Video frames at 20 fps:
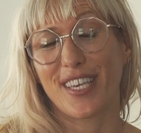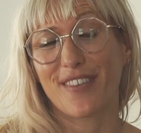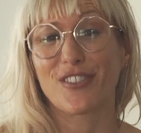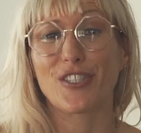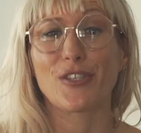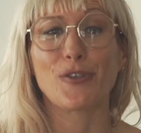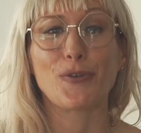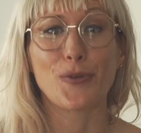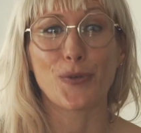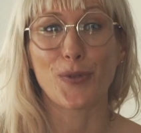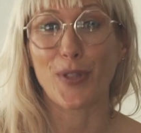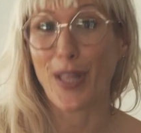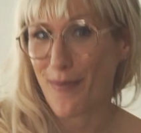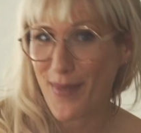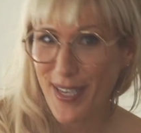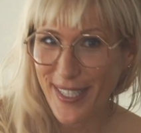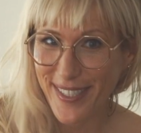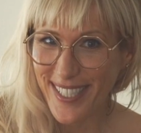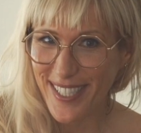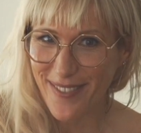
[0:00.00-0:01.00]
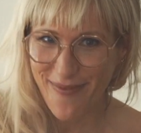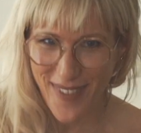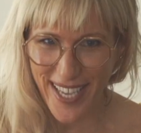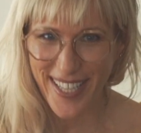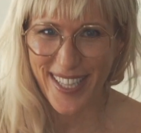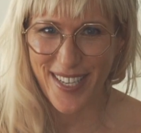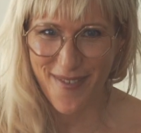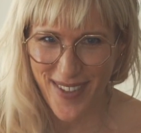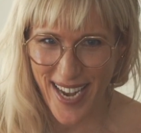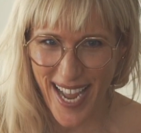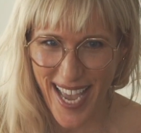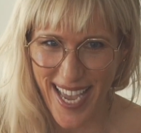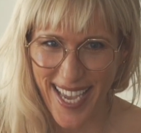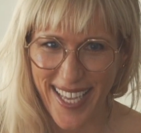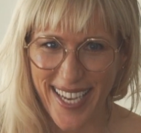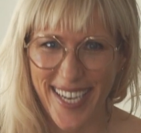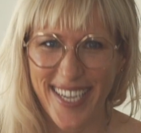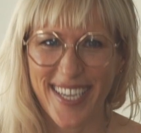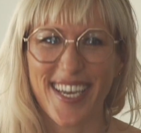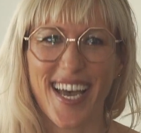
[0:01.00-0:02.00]
gives you lemons, make
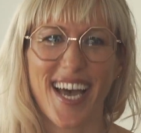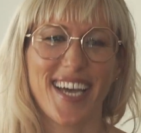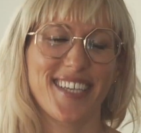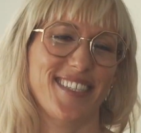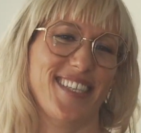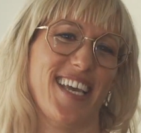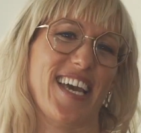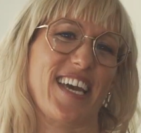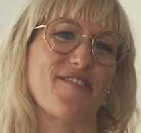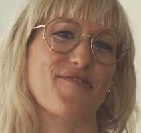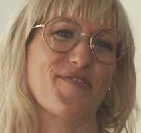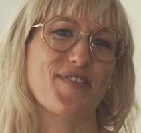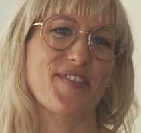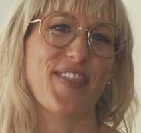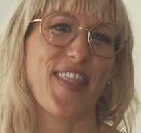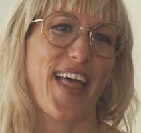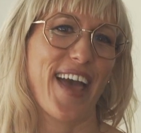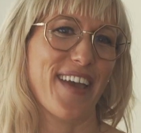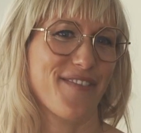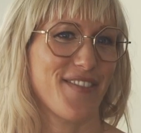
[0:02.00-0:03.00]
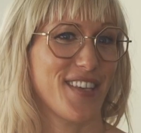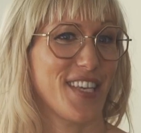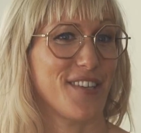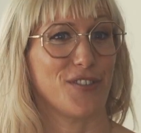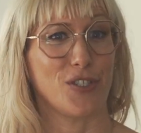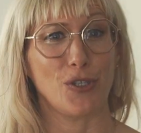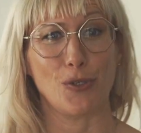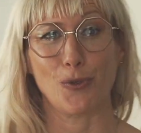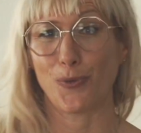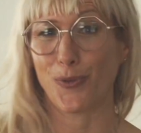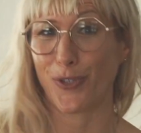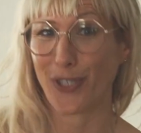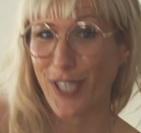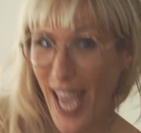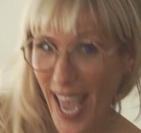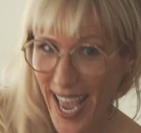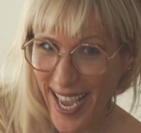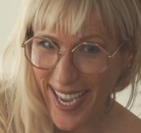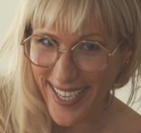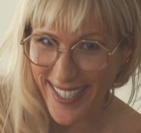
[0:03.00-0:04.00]
lemonade. I say when life gives you
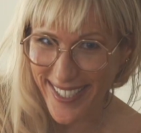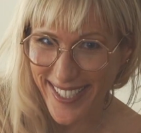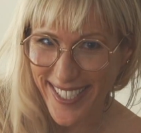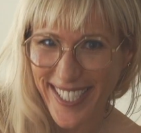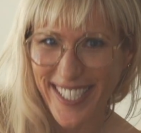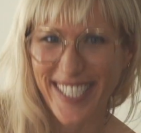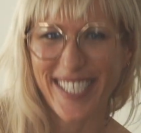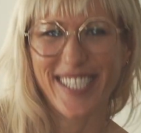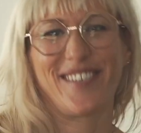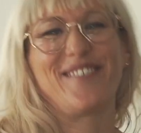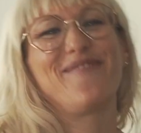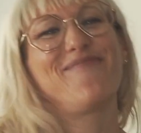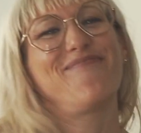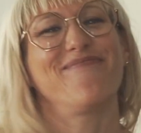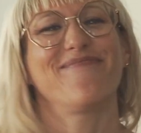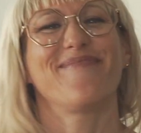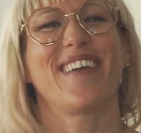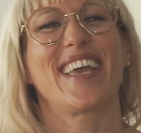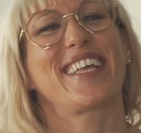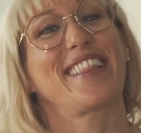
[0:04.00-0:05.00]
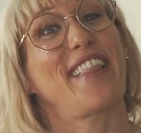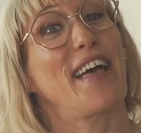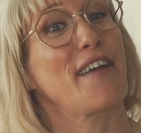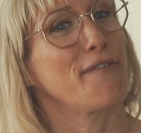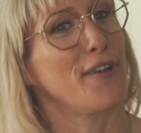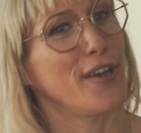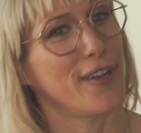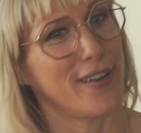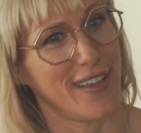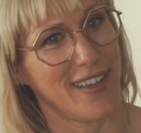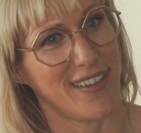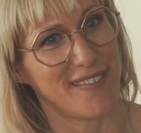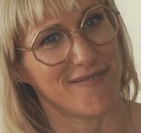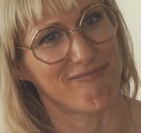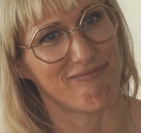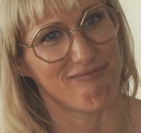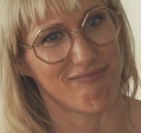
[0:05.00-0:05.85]
change, make Lifehoney.